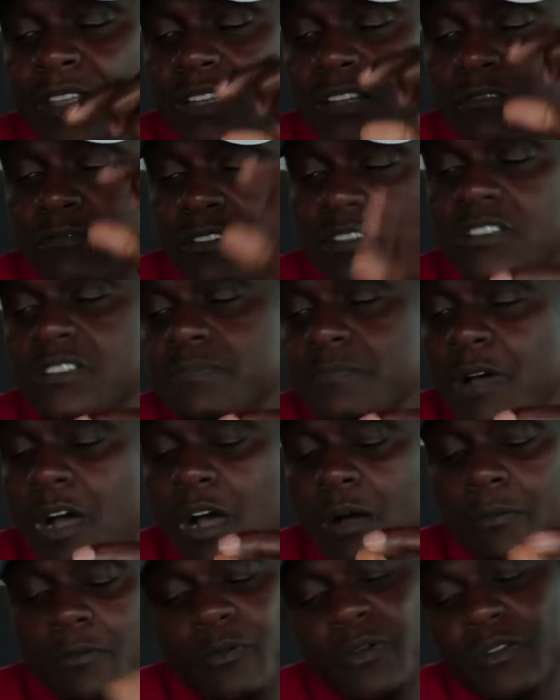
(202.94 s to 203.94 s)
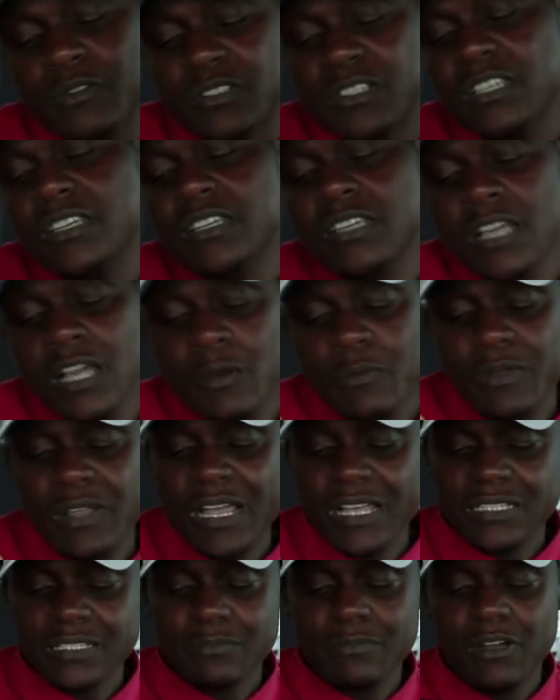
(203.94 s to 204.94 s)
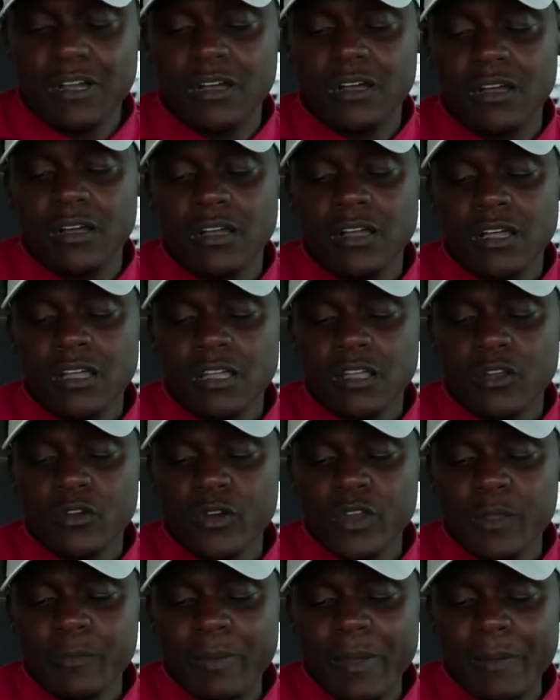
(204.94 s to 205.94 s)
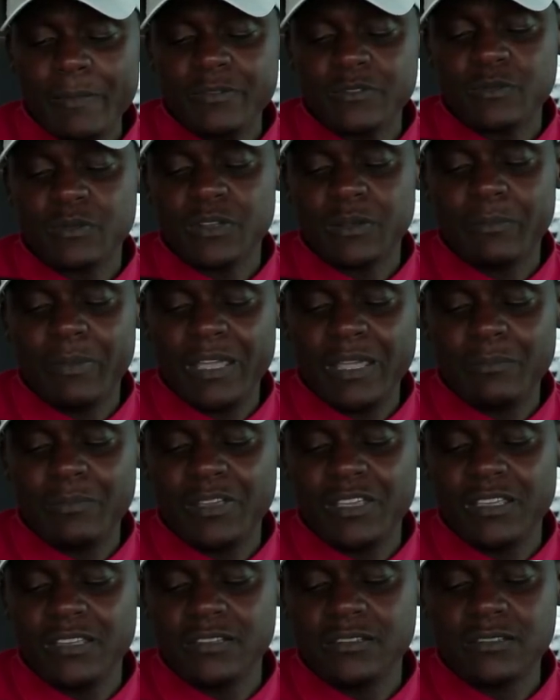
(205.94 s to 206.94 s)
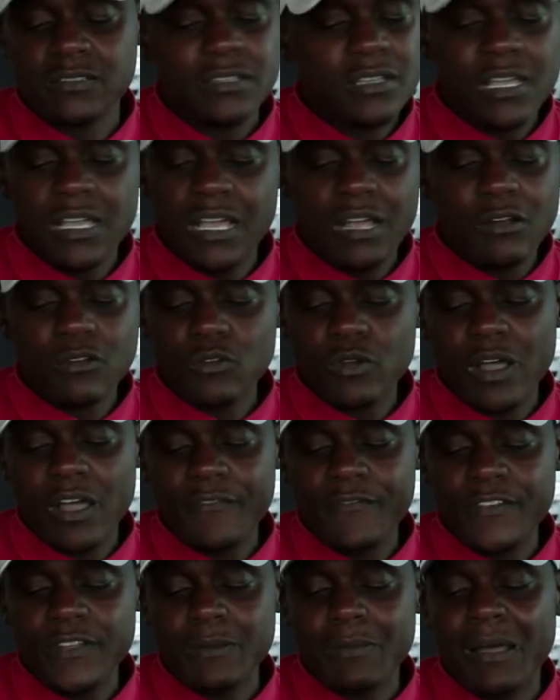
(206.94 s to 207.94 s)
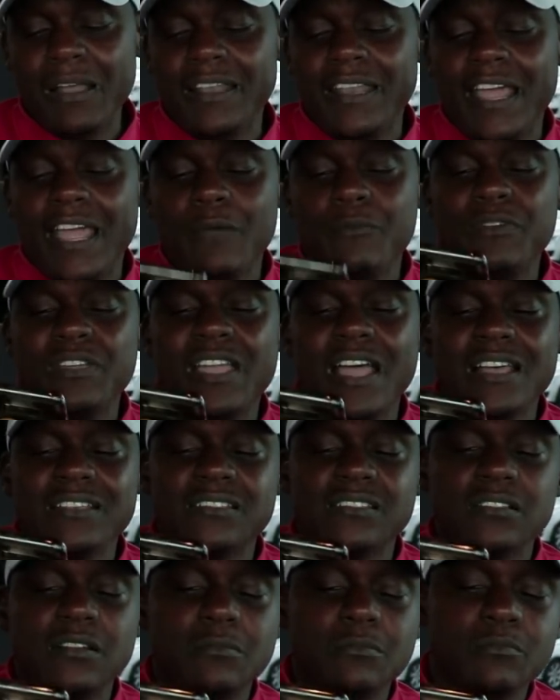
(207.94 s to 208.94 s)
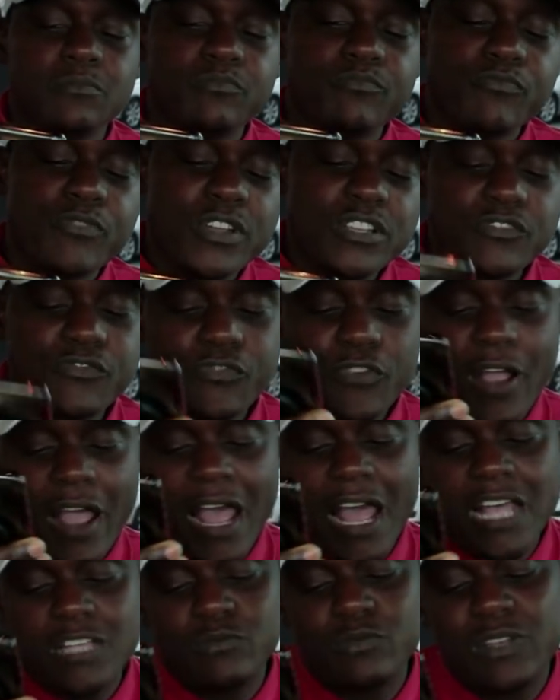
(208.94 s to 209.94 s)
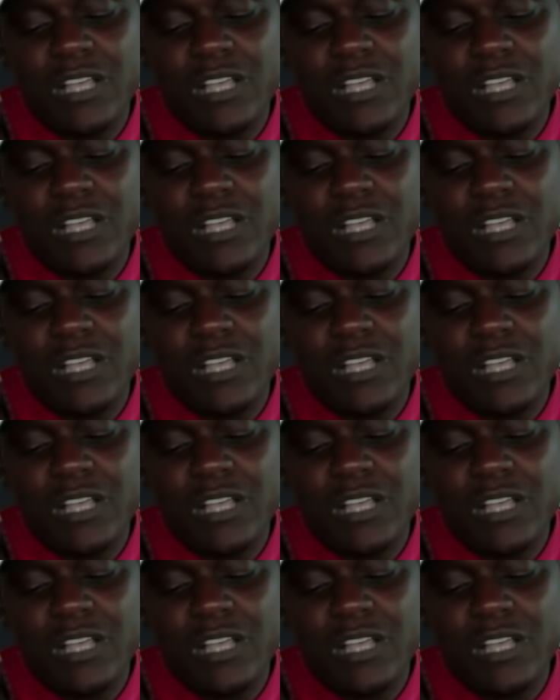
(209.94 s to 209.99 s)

It look real small, but we gonna see. We got some uh, green peppers with the baked beans. I don't know how I feel about that. We got some french fries.